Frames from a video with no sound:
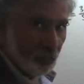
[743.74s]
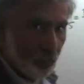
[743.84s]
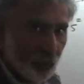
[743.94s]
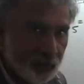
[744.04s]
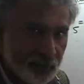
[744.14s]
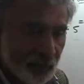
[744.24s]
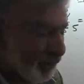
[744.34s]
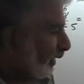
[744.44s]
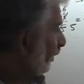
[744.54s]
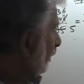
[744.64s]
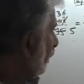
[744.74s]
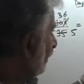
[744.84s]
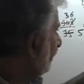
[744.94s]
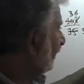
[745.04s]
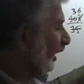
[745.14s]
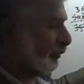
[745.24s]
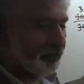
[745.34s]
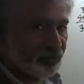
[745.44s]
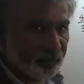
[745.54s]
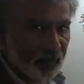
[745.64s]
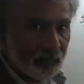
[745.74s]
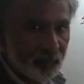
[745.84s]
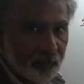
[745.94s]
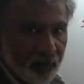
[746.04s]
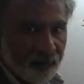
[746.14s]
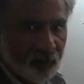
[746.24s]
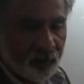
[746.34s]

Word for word: all the time all the time in this problem, have done